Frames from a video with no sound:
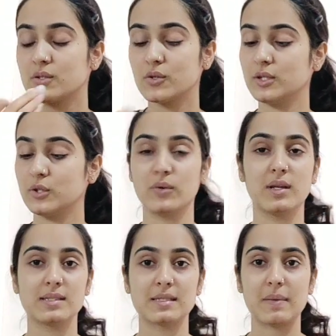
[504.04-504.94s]
So the
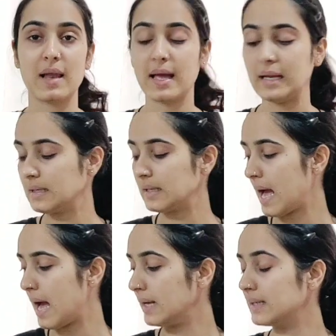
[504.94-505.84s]
toner is applied
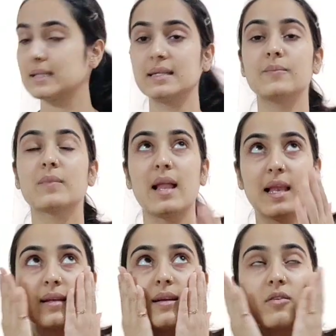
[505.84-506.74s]
and
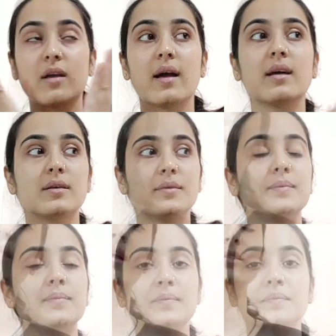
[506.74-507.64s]
I let it dry.
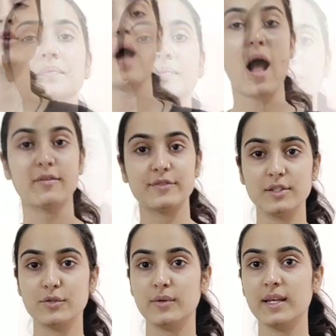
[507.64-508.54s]

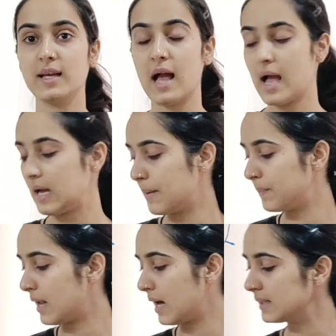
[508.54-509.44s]
After toning, I
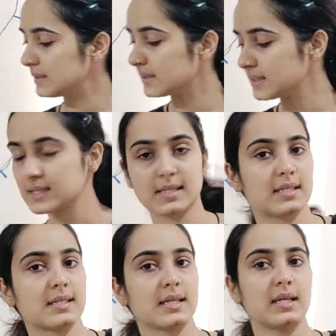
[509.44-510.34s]
apply
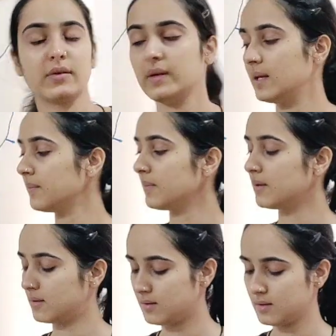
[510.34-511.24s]
this
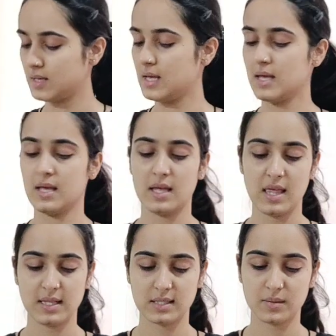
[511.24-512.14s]
cream.
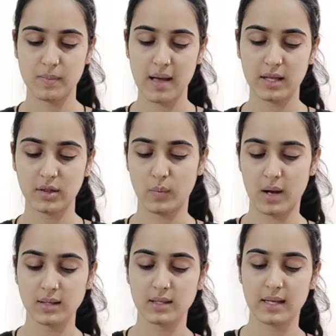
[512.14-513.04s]
It's by
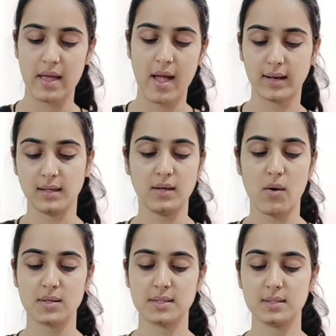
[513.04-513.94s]
Tvakh.
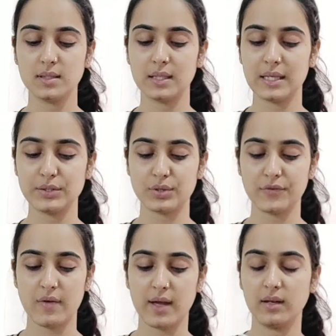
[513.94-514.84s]
Antioxidant
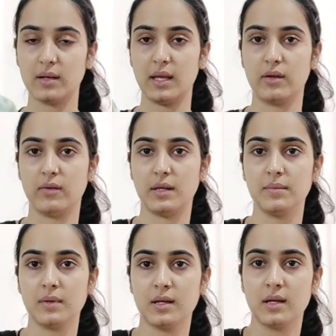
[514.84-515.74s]
age-defying day
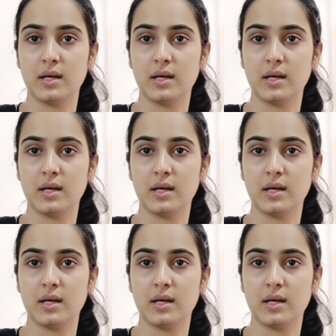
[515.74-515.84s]
cream.